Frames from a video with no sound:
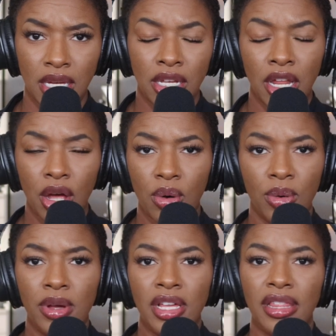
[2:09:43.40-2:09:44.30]

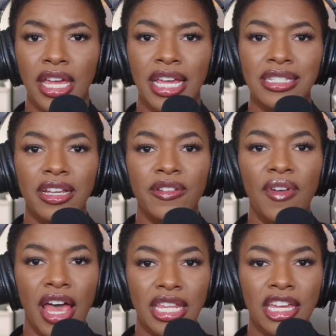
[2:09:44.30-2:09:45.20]
No. Like, he's
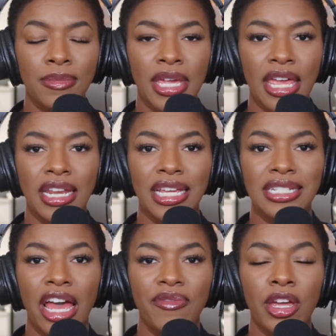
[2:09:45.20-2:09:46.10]
confiding in me and
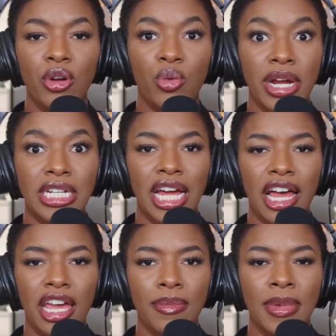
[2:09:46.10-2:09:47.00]
he's having a great
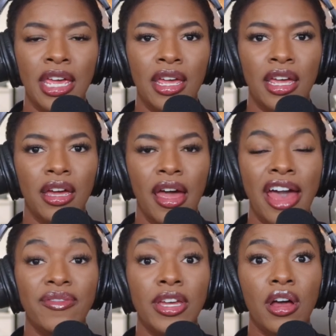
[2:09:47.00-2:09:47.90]
time
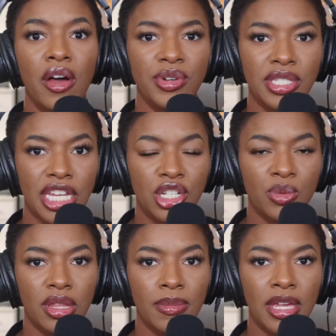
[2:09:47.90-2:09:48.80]
having a conversation
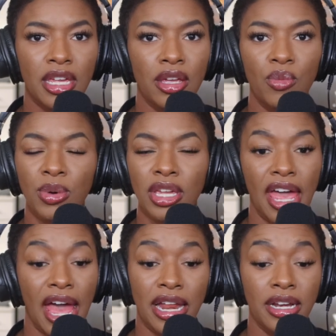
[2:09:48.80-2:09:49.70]
with me.
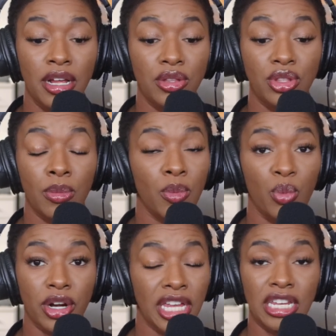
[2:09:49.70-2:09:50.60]

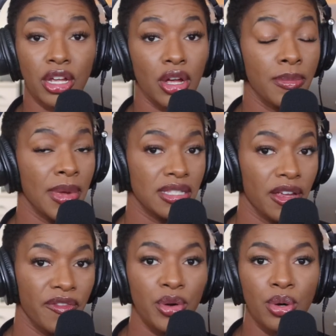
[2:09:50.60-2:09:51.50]
We're eating
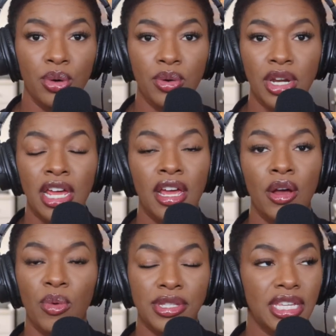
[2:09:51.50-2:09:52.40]
amazing food.
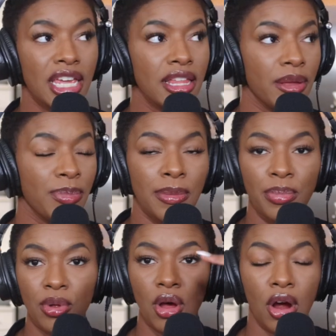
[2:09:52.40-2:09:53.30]
Once again, the
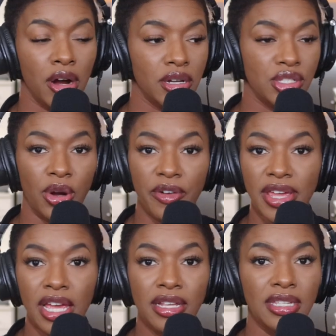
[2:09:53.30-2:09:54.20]
people are
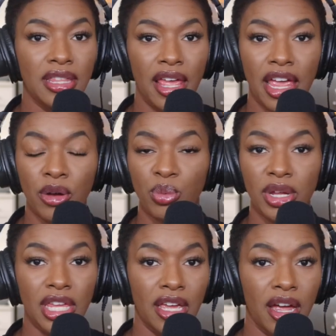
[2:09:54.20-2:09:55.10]
serving us and like
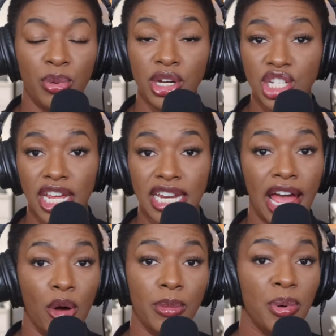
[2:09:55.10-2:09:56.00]
really appreciating
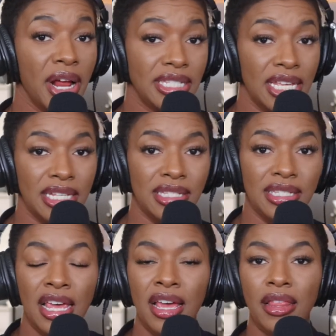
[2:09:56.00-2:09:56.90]
our presence.